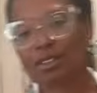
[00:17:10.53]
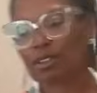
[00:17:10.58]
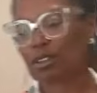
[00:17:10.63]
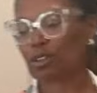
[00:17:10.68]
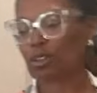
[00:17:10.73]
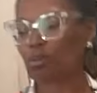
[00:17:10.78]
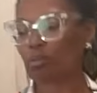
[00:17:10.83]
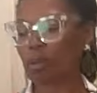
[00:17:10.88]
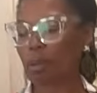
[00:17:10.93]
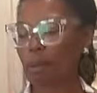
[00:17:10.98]
a
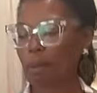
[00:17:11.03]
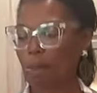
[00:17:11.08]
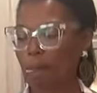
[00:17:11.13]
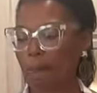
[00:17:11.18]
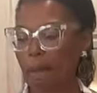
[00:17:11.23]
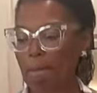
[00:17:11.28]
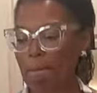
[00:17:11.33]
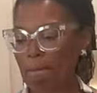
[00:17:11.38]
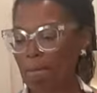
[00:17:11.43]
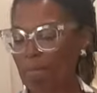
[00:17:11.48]
little bit.
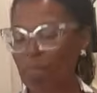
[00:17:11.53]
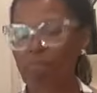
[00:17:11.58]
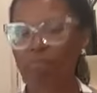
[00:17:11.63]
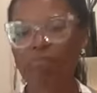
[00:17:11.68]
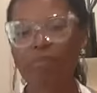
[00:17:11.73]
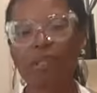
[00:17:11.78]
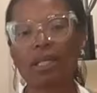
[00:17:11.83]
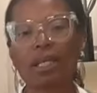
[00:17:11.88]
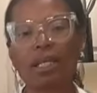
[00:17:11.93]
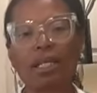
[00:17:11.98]

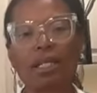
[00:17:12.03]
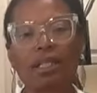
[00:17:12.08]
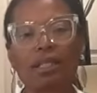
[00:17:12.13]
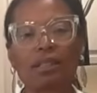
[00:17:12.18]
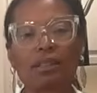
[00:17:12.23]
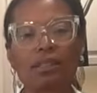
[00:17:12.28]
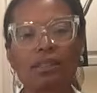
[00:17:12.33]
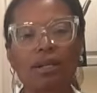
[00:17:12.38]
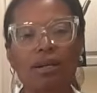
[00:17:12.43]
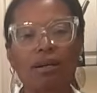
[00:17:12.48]

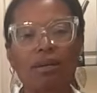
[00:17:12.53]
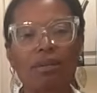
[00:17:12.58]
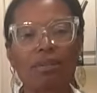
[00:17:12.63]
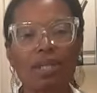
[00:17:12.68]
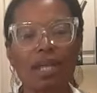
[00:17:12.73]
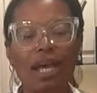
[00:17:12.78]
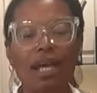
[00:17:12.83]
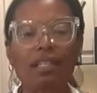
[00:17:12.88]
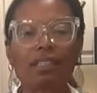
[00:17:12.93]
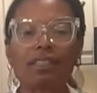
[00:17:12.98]
So
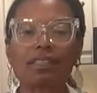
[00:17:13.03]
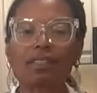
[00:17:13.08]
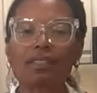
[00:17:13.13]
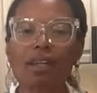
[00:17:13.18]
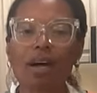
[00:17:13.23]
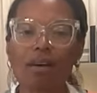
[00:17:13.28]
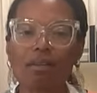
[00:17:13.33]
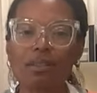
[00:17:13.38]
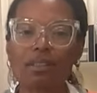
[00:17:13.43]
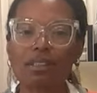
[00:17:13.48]
yeah, it's
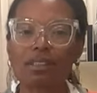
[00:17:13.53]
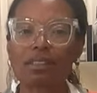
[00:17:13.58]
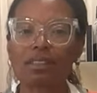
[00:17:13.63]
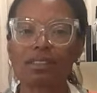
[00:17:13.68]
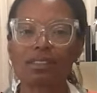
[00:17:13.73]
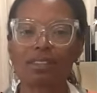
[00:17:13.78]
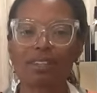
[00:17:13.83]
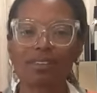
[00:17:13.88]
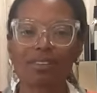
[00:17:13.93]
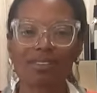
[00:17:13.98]
always,
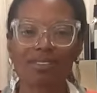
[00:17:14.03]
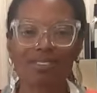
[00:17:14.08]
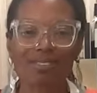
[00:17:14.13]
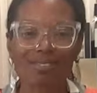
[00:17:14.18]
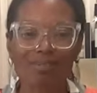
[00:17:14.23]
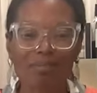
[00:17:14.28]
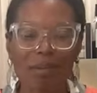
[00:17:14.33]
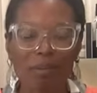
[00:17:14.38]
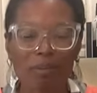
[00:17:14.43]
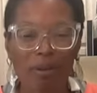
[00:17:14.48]

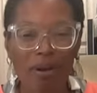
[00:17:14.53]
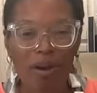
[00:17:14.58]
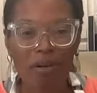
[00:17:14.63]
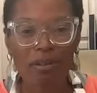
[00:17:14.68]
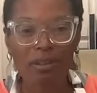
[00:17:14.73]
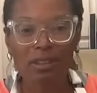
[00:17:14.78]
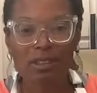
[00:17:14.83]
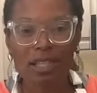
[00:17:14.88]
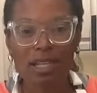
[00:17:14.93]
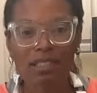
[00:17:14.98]
people
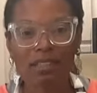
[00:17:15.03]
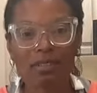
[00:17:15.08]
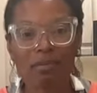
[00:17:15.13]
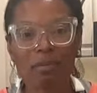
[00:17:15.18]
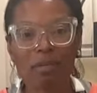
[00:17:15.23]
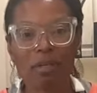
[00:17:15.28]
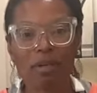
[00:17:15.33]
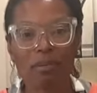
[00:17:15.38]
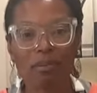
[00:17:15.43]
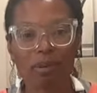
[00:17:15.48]
always like to
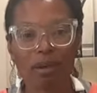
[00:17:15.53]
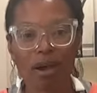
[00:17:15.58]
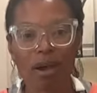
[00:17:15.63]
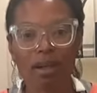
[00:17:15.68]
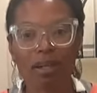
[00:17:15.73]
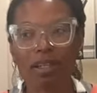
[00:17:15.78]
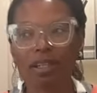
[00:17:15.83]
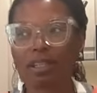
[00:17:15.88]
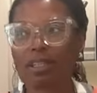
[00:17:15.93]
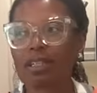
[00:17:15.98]
be
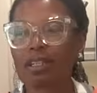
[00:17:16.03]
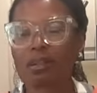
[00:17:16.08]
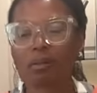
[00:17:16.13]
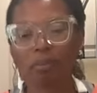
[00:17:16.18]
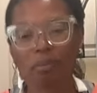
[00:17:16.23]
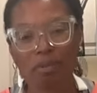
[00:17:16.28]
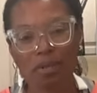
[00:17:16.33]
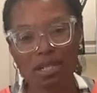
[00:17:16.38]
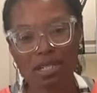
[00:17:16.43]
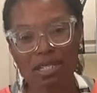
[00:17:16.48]
applauded
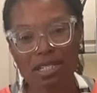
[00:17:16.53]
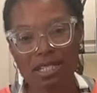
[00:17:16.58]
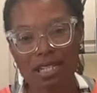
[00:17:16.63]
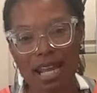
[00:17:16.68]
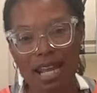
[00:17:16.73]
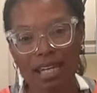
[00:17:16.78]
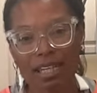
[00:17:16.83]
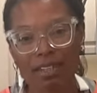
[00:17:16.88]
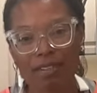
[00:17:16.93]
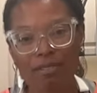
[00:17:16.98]
or
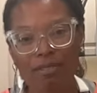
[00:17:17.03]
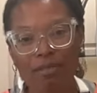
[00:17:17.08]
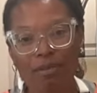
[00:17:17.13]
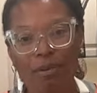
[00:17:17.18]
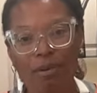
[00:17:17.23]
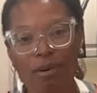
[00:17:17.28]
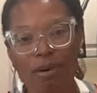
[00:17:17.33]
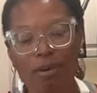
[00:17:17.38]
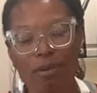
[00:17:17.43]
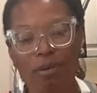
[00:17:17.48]

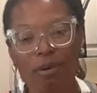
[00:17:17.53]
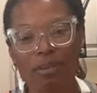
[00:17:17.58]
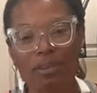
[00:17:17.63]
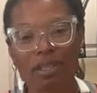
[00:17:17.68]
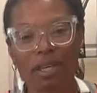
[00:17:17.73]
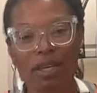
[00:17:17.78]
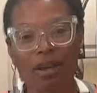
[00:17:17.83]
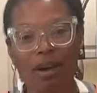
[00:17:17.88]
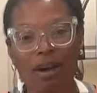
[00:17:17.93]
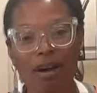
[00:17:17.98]
appreciated for
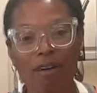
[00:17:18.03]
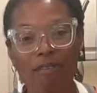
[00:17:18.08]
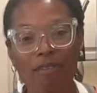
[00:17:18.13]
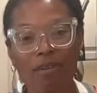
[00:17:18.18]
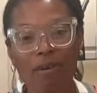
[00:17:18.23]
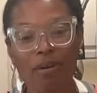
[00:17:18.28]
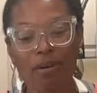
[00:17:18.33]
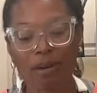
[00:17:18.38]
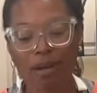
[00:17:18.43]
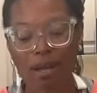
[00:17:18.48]
what they
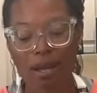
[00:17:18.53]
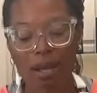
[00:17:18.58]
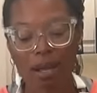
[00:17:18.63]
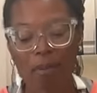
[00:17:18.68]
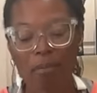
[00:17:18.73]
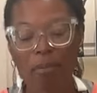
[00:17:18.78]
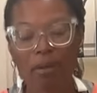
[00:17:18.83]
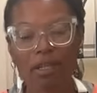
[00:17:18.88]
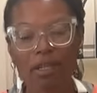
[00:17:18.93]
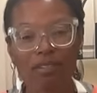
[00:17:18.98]
offer.
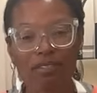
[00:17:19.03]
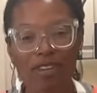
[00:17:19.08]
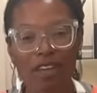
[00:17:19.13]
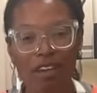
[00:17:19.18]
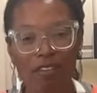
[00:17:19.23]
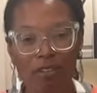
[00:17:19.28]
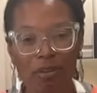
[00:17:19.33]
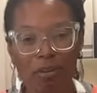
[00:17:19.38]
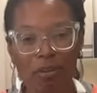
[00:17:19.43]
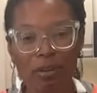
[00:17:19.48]

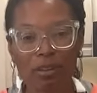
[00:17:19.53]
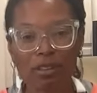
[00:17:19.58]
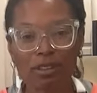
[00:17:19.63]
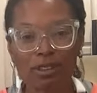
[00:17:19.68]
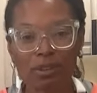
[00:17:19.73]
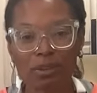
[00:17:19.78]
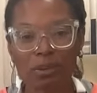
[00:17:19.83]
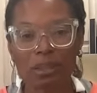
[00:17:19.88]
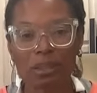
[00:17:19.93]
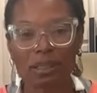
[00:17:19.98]
But if
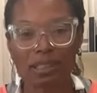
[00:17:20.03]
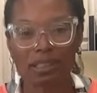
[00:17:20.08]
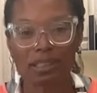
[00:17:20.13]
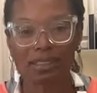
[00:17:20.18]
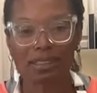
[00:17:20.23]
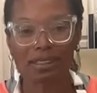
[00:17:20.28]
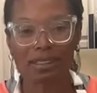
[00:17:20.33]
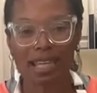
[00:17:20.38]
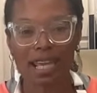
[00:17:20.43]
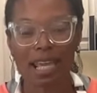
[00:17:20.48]
everyone's
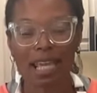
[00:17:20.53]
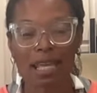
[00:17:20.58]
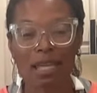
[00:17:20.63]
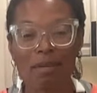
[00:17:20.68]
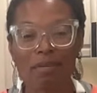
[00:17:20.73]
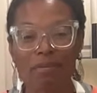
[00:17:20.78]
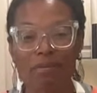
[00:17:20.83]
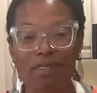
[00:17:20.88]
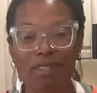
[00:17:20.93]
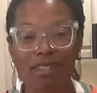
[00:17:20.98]
doing the
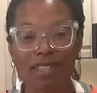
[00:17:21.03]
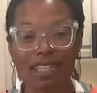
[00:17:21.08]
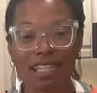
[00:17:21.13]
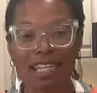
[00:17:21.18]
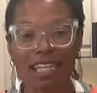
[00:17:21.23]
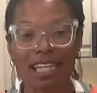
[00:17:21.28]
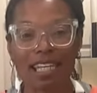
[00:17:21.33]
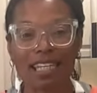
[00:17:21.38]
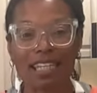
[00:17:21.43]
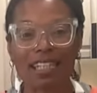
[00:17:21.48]
same
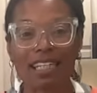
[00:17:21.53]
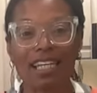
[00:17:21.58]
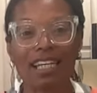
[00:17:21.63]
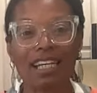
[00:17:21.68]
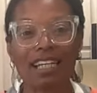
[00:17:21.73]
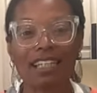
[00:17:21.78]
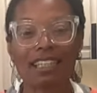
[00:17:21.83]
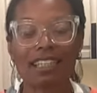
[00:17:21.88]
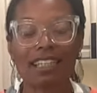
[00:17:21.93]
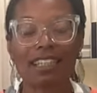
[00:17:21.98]

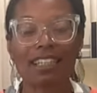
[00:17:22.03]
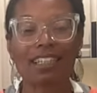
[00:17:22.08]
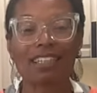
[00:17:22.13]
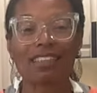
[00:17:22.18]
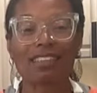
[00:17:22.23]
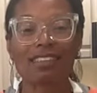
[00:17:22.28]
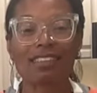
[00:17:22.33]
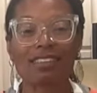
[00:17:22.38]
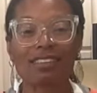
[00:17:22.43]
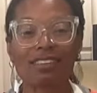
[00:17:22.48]
thing,
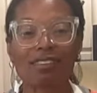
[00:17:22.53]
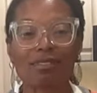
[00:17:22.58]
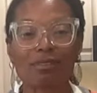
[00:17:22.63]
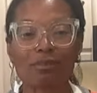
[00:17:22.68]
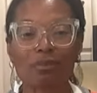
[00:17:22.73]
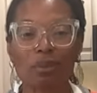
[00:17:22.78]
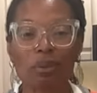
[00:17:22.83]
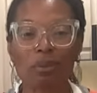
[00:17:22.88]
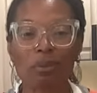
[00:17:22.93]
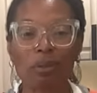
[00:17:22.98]
then
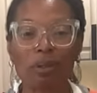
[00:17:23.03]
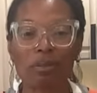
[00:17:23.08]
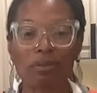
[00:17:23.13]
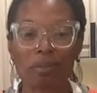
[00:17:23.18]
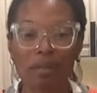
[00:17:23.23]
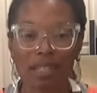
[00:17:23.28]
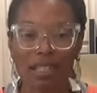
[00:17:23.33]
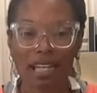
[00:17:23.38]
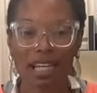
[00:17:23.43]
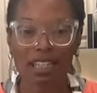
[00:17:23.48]
we
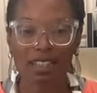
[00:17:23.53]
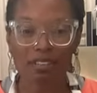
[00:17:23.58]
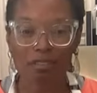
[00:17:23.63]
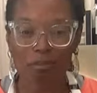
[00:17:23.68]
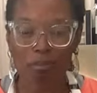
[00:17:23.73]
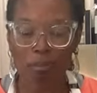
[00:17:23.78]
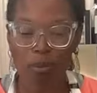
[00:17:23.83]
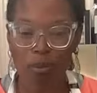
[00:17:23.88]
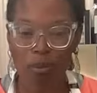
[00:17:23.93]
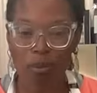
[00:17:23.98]
would be kind
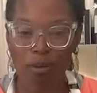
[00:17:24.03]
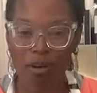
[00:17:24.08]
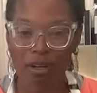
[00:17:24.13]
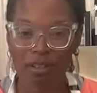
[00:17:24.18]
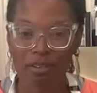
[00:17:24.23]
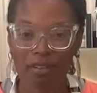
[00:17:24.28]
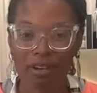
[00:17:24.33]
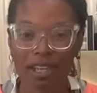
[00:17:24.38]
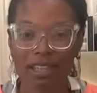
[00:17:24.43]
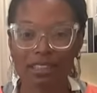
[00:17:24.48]
of
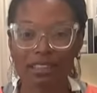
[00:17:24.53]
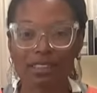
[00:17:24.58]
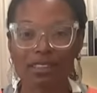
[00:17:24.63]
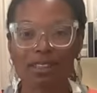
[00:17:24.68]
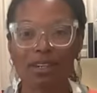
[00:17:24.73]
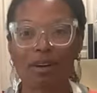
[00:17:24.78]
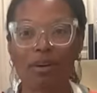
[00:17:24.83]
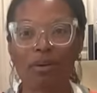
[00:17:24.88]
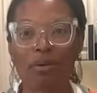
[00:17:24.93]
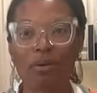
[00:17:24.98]
boring, right?
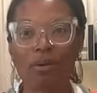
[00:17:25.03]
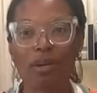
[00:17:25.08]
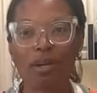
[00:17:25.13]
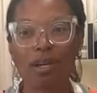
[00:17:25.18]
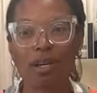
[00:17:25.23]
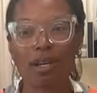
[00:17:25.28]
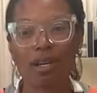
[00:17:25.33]
So